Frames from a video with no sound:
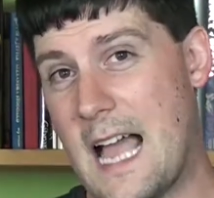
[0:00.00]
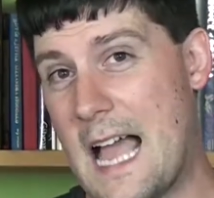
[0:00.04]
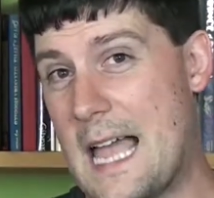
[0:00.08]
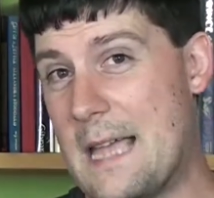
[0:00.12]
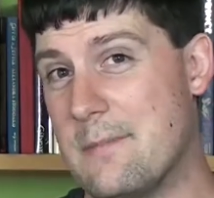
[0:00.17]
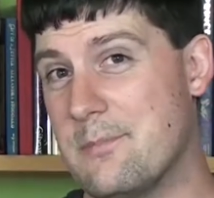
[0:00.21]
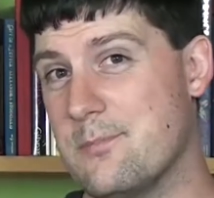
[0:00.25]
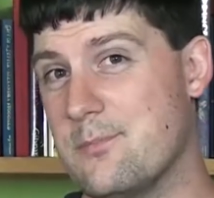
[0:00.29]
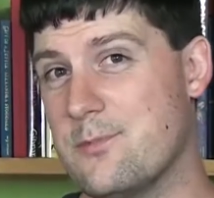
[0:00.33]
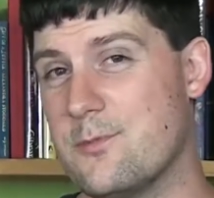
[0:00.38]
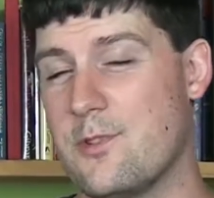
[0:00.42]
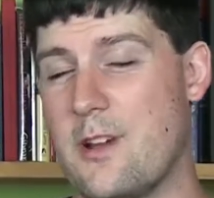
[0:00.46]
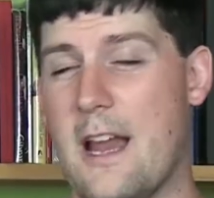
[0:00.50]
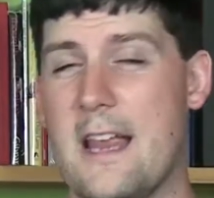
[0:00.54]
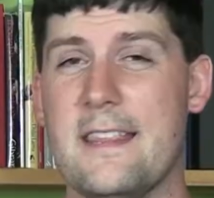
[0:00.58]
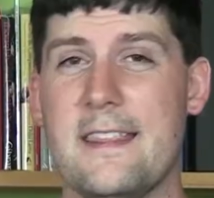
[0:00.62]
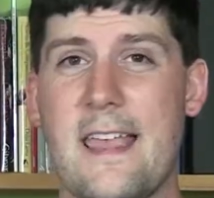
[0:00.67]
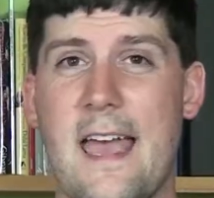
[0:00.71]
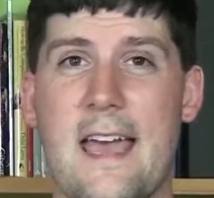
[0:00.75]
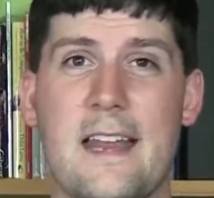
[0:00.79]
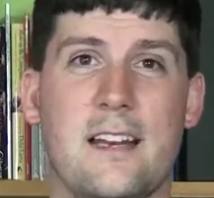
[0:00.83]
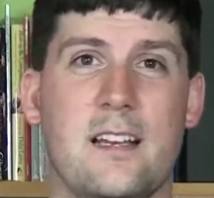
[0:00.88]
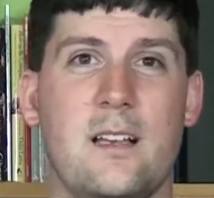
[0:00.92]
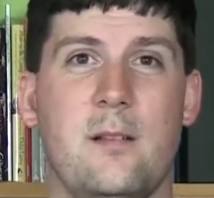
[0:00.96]
I tried
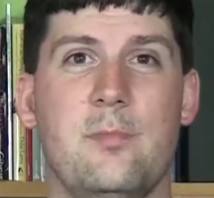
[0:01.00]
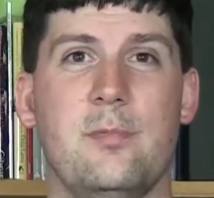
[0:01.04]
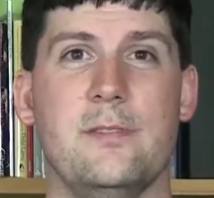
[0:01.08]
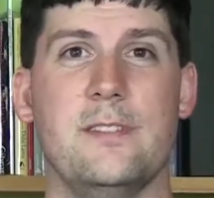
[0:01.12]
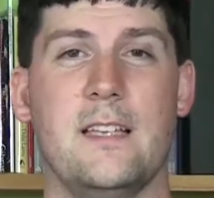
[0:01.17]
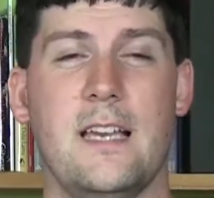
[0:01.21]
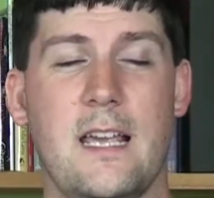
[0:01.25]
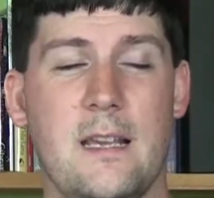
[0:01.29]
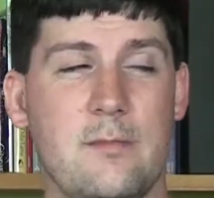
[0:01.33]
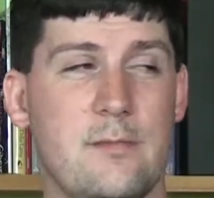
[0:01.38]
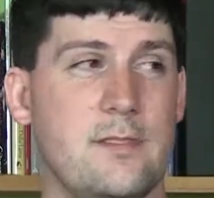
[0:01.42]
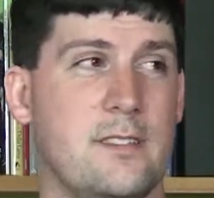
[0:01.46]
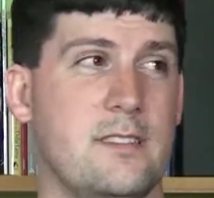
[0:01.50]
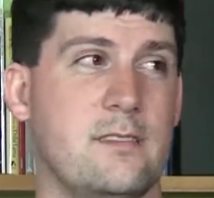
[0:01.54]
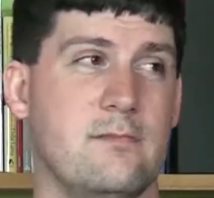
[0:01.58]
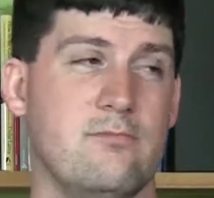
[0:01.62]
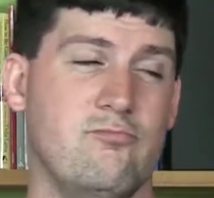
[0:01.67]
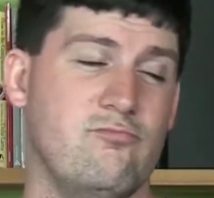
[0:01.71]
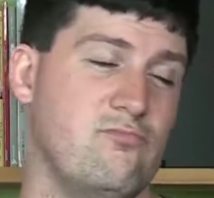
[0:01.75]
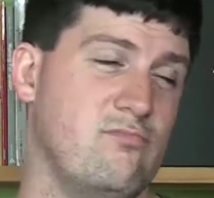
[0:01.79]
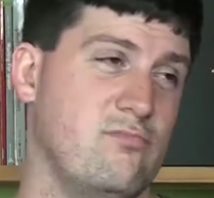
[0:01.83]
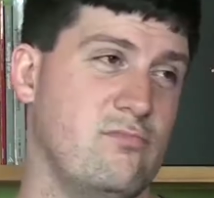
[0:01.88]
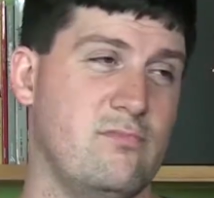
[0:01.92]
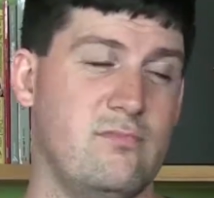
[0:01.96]
that a couple times
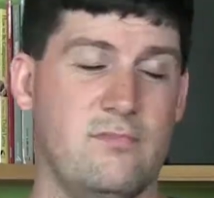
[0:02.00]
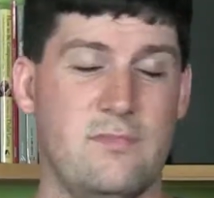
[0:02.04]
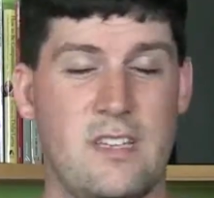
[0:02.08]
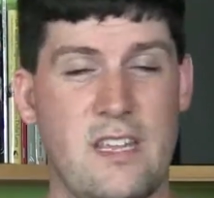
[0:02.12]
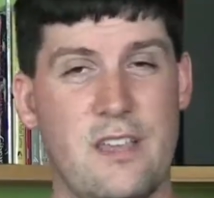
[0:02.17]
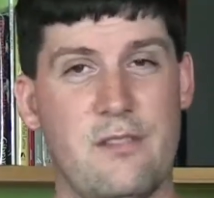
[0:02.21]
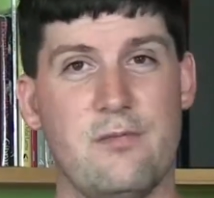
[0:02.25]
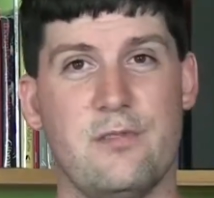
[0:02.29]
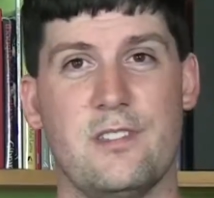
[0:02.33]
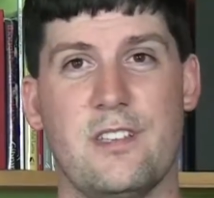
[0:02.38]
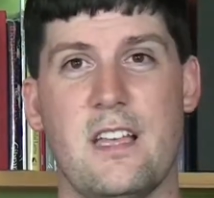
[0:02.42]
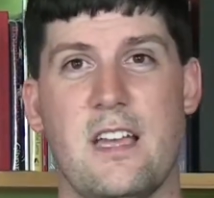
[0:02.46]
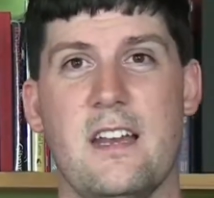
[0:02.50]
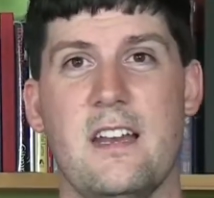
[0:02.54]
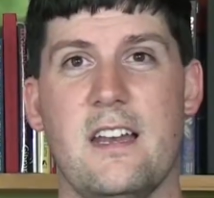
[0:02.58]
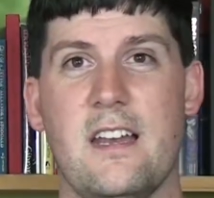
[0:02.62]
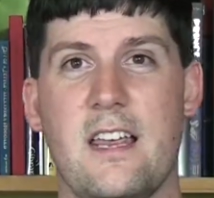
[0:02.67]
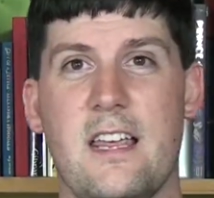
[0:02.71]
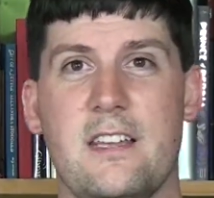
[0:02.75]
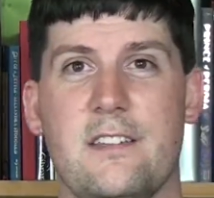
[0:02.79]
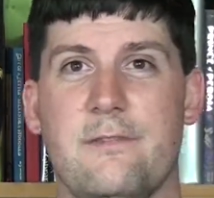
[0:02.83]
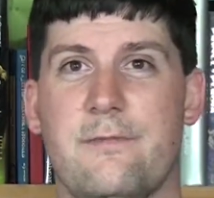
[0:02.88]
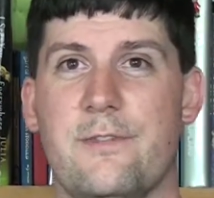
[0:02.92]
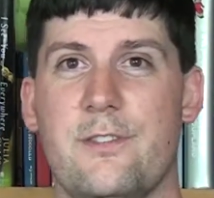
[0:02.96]
and it was kind of
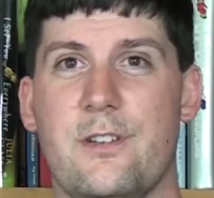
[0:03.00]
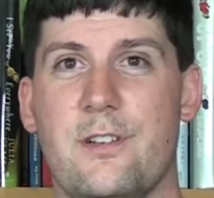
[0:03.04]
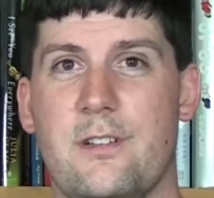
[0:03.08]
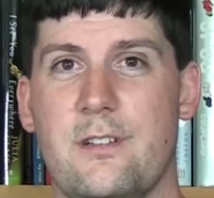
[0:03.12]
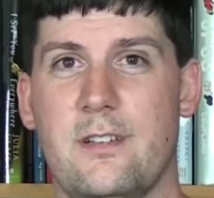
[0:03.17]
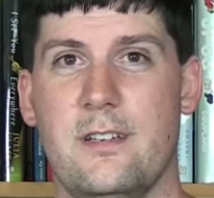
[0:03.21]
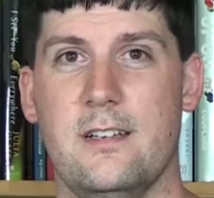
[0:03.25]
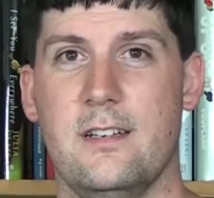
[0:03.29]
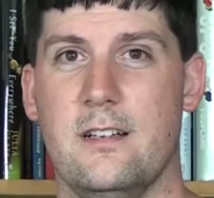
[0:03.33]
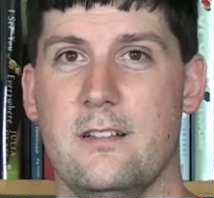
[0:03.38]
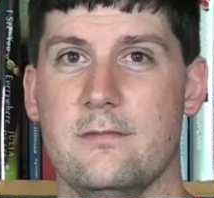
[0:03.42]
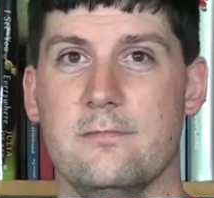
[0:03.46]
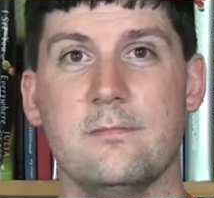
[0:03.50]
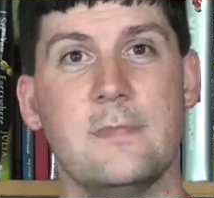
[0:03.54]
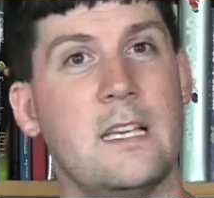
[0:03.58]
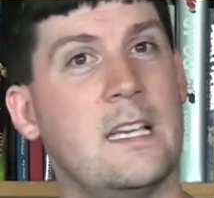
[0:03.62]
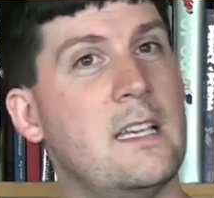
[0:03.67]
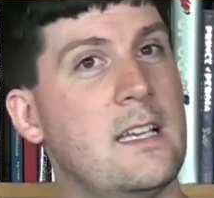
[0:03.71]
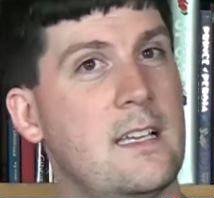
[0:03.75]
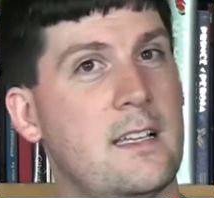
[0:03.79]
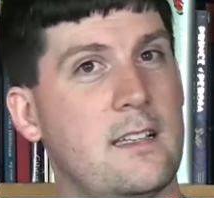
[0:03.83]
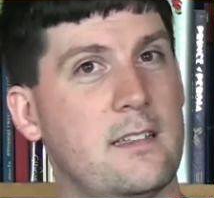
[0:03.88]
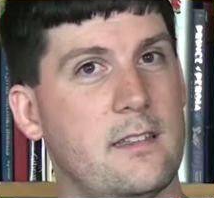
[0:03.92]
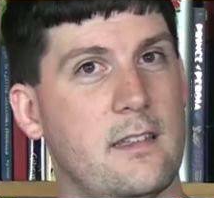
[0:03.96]
nice for,
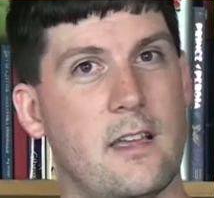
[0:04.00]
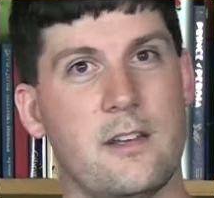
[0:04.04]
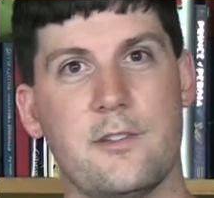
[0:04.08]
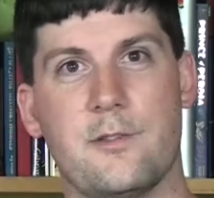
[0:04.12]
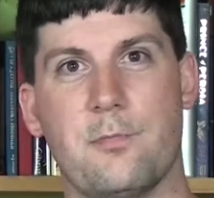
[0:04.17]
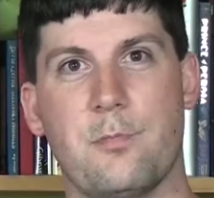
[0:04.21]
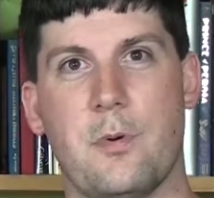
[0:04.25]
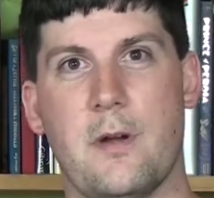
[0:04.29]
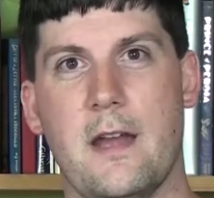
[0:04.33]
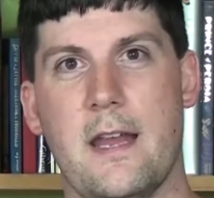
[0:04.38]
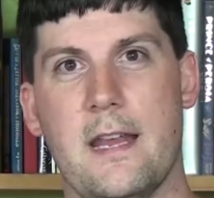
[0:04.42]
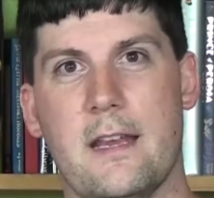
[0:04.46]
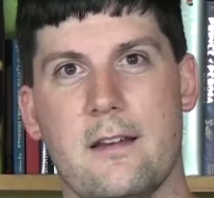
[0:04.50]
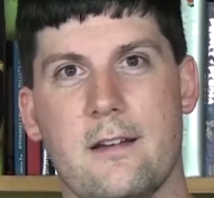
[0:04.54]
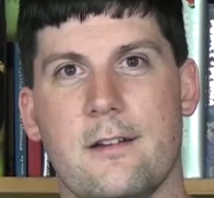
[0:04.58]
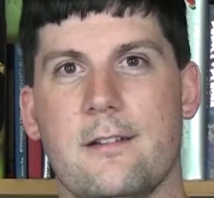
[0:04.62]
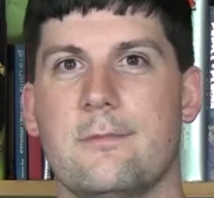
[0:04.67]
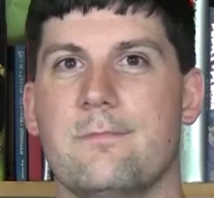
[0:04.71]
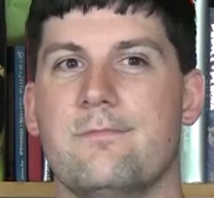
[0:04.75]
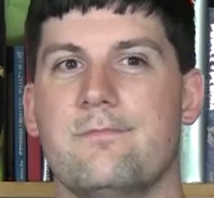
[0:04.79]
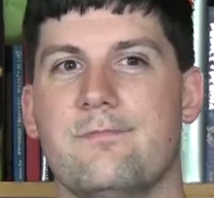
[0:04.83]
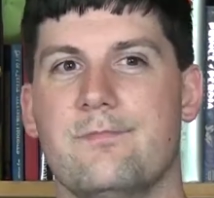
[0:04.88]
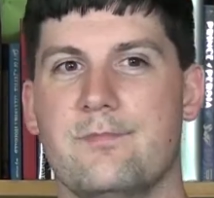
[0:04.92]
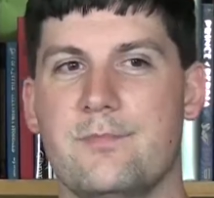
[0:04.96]
lunch break
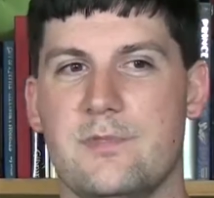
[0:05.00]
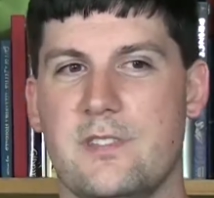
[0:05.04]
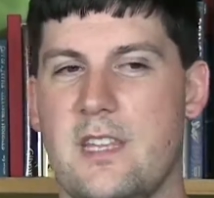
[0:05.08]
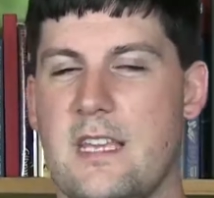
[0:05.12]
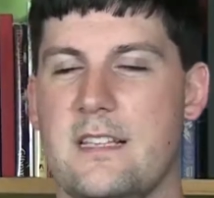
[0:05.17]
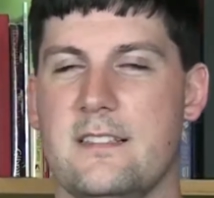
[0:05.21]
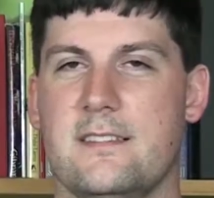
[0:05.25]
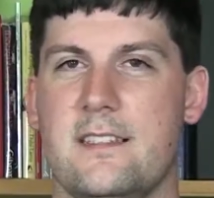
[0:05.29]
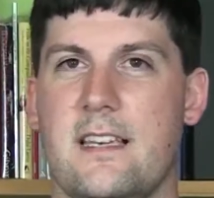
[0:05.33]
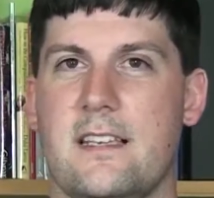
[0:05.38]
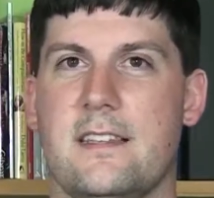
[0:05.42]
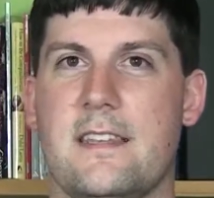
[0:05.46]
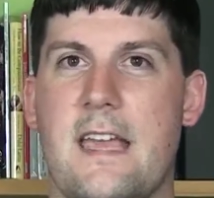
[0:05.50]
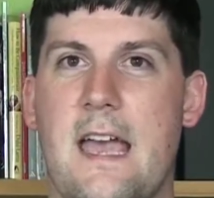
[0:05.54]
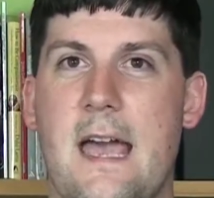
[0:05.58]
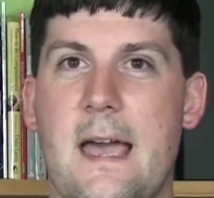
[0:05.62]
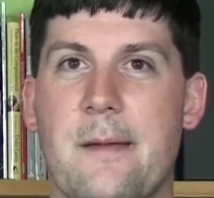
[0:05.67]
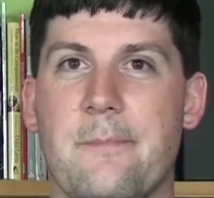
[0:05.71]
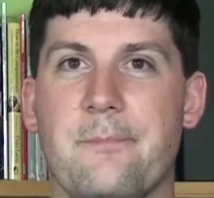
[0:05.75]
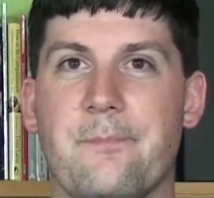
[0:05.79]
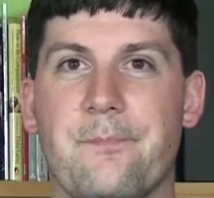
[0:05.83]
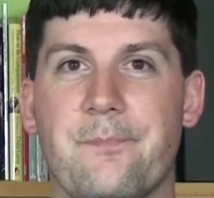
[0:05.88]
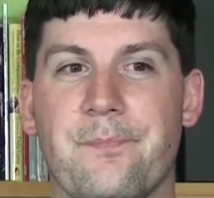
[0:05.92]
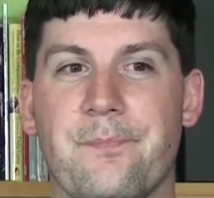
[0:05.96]
or things like that.